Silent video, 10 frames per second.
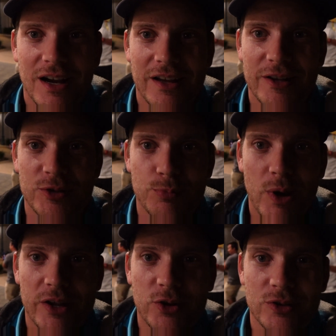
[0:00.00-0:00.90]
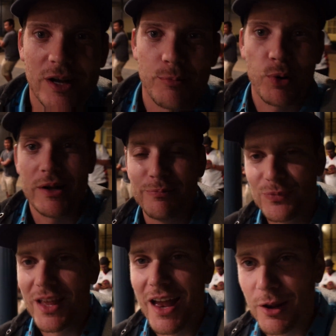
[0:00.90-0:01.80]
and there's Michael and Britt.
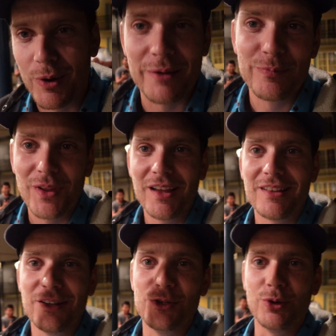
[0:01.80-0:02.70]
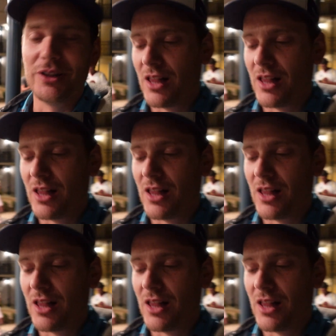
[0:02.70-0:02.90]
Anyway, they're doing